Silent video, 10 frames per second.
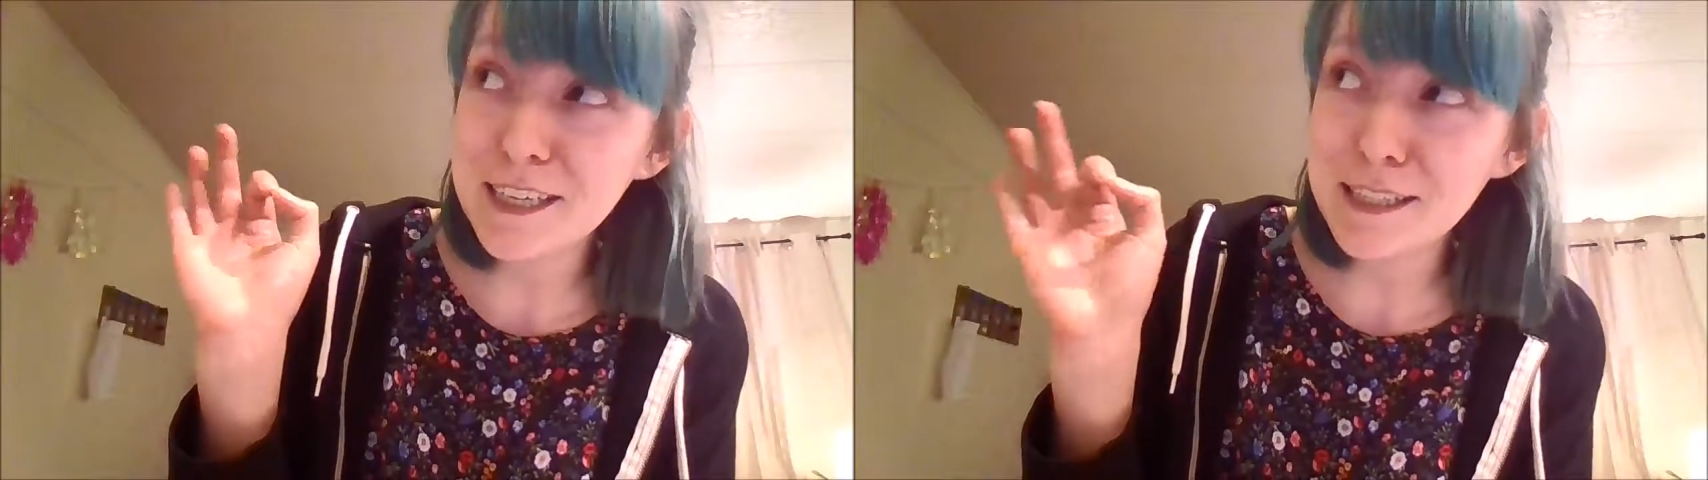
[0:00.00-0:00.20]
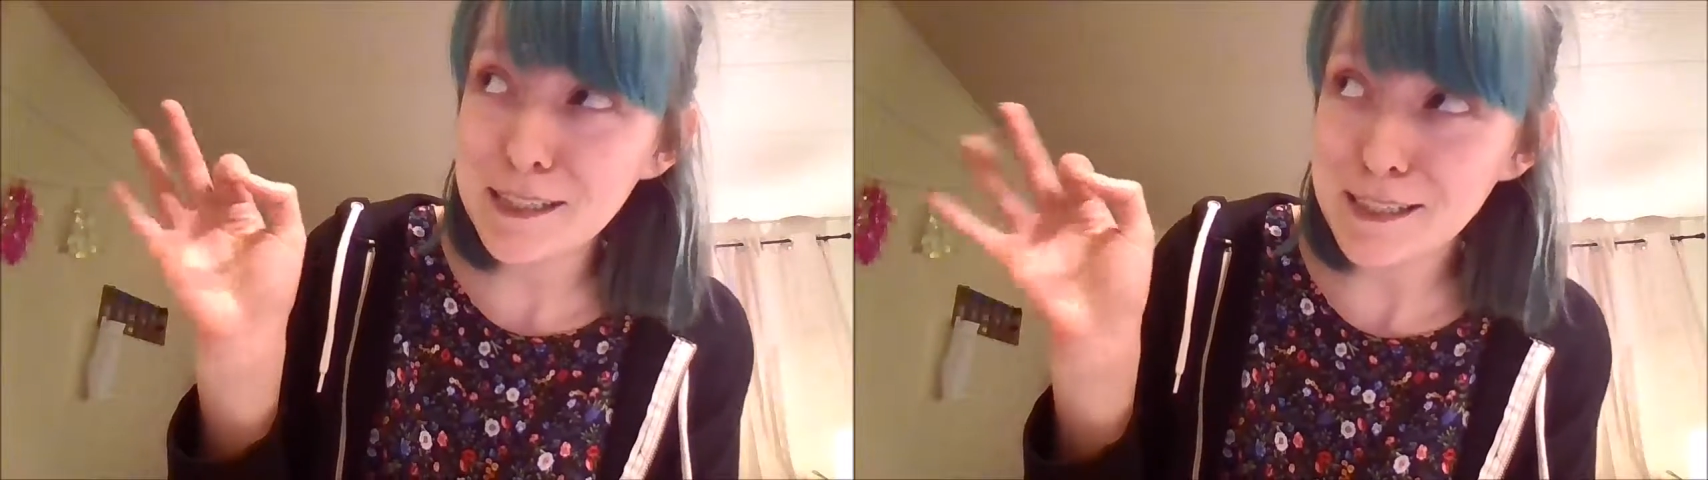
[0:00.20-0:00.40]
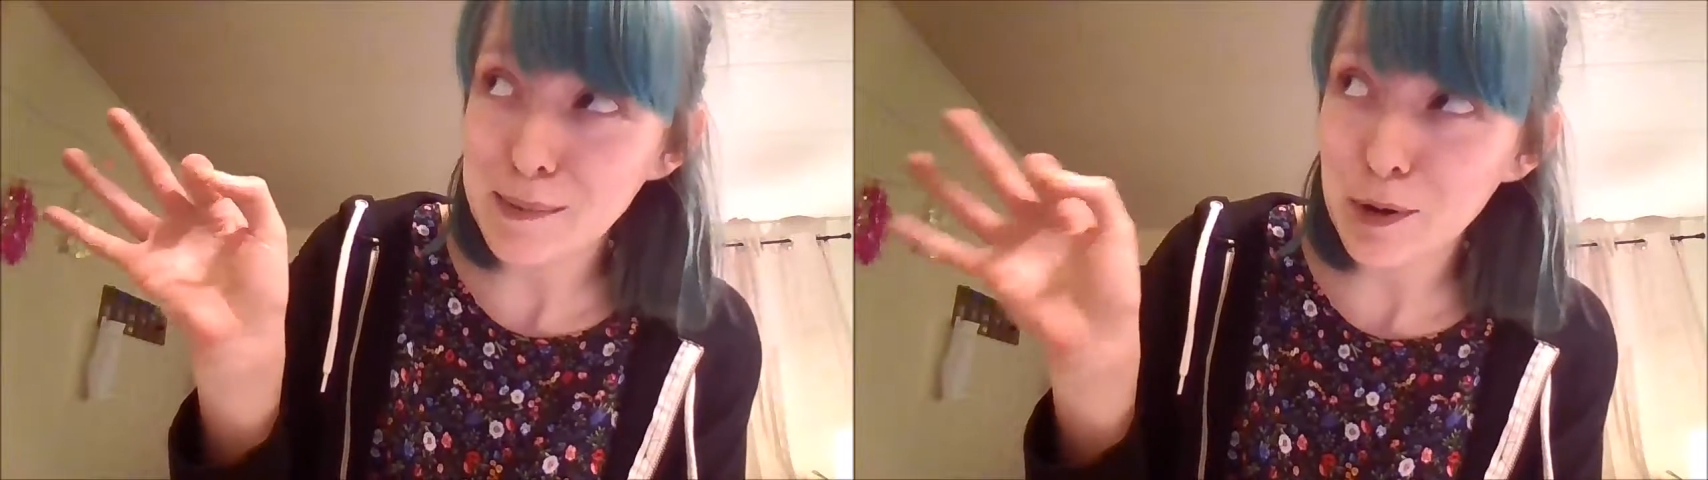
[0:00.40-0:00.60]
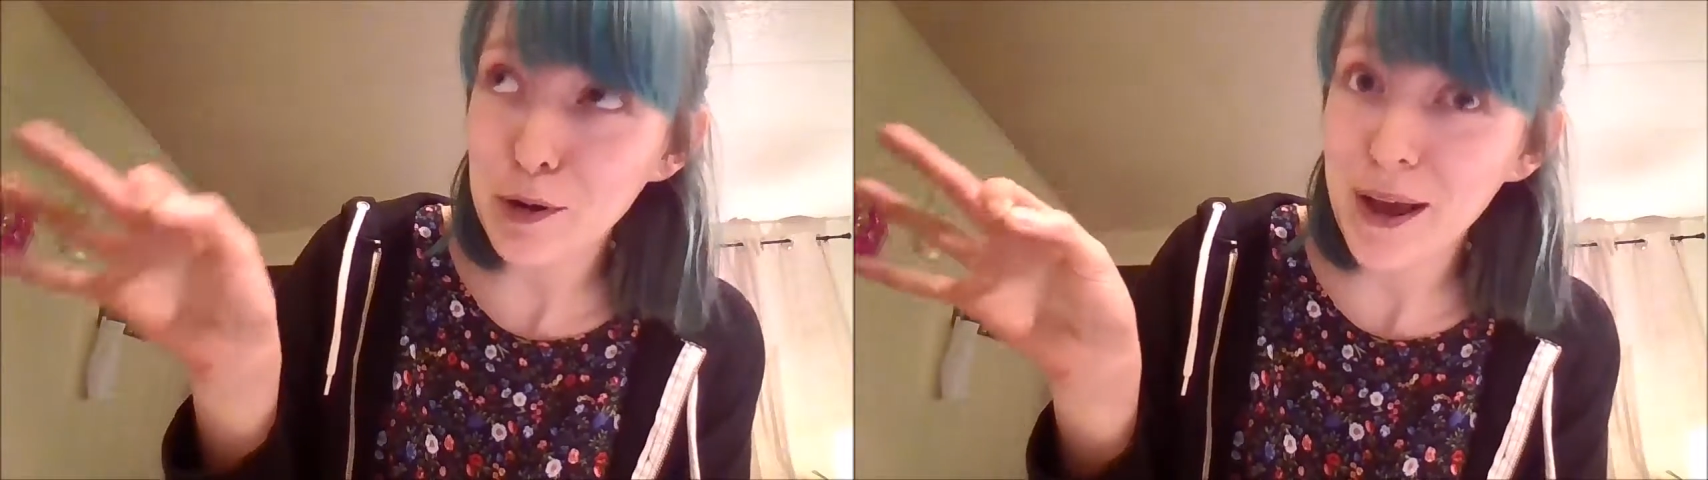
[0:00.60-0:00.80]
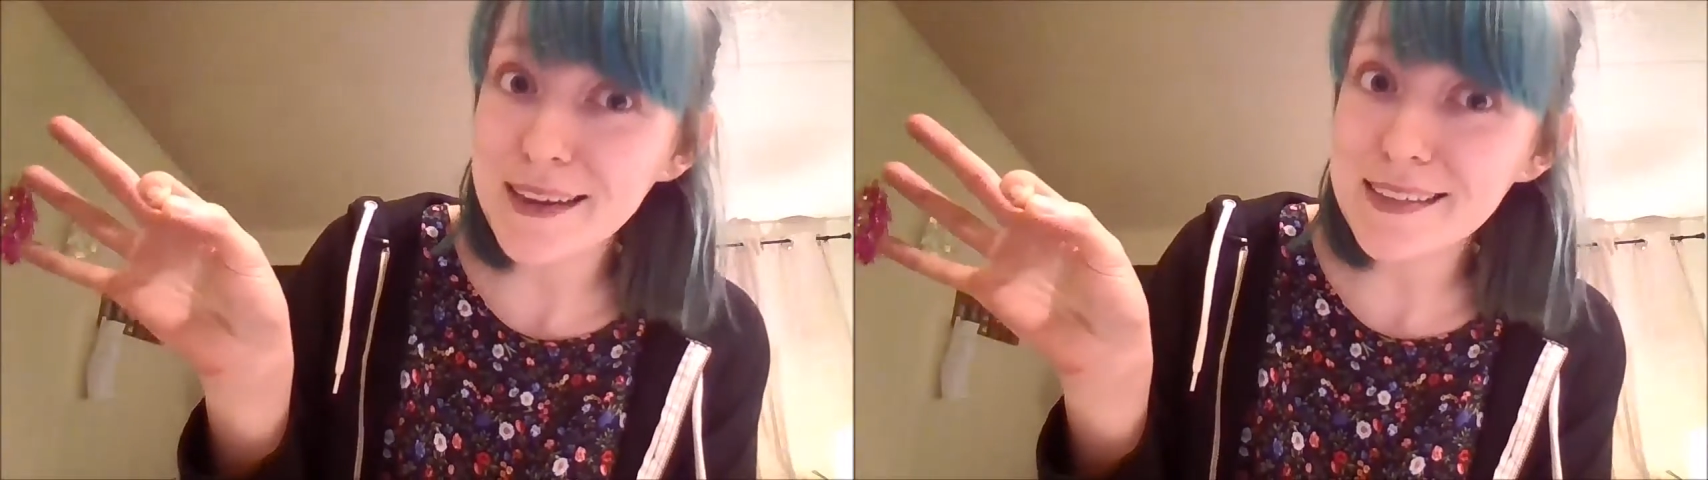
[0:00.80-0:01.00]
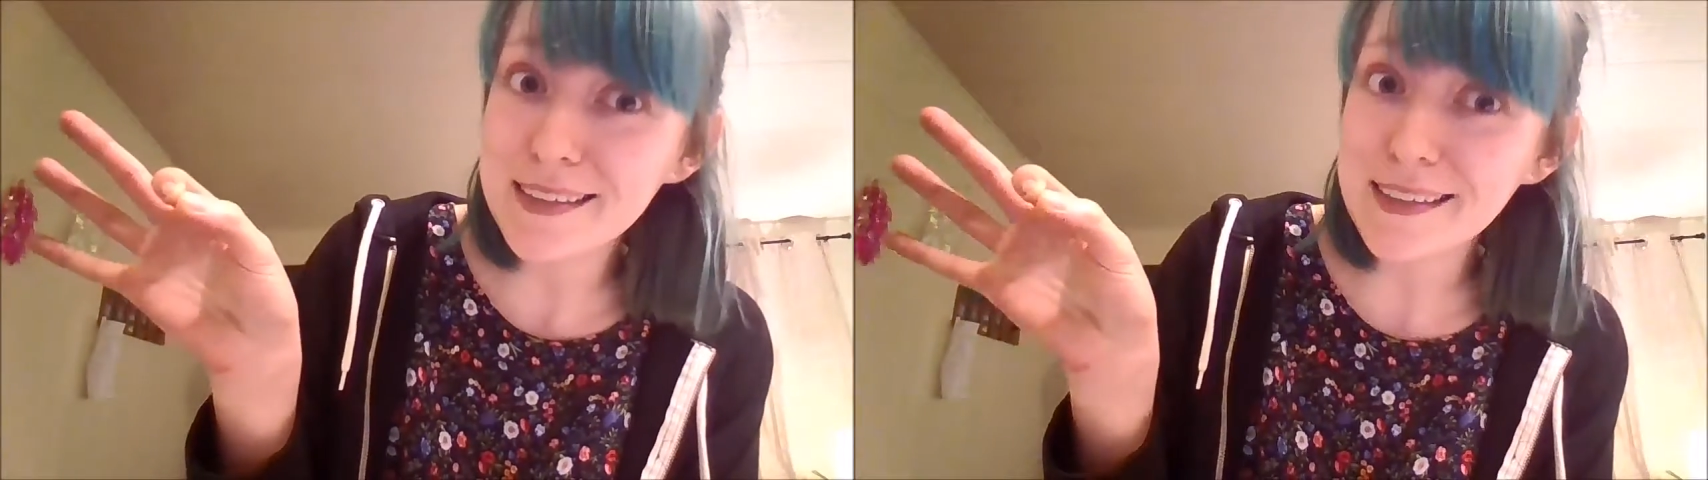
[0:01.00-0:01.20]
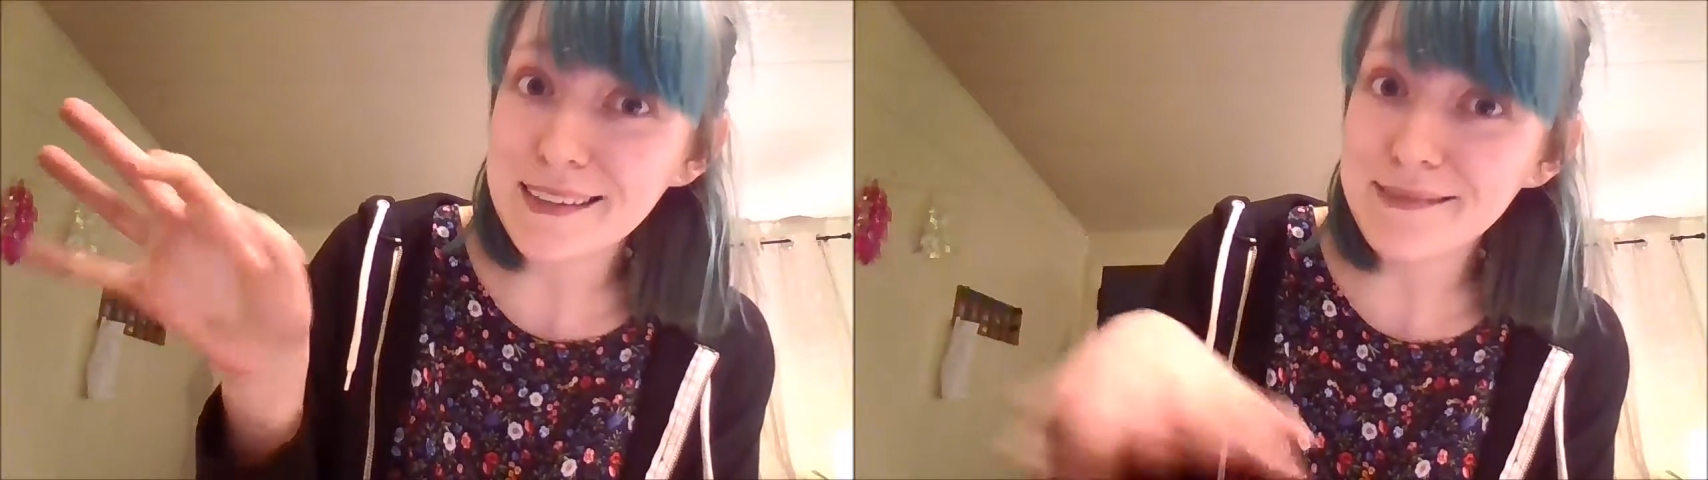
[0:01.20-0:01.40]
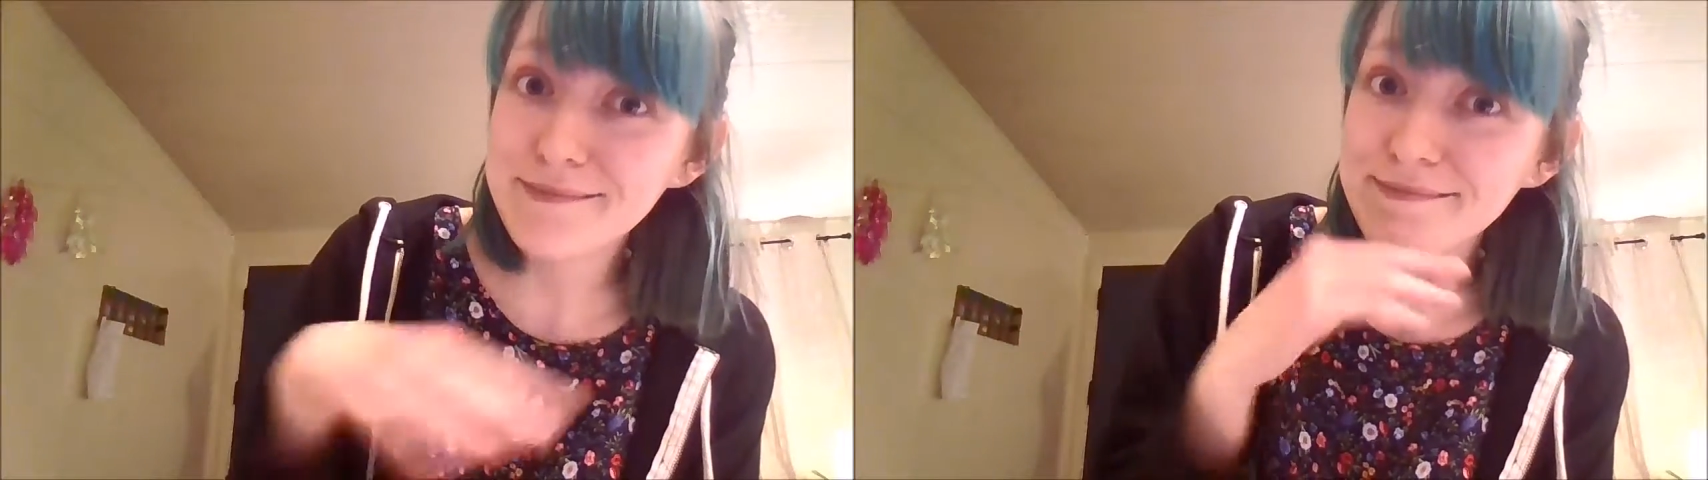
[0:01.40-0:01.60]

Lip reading: December 19th,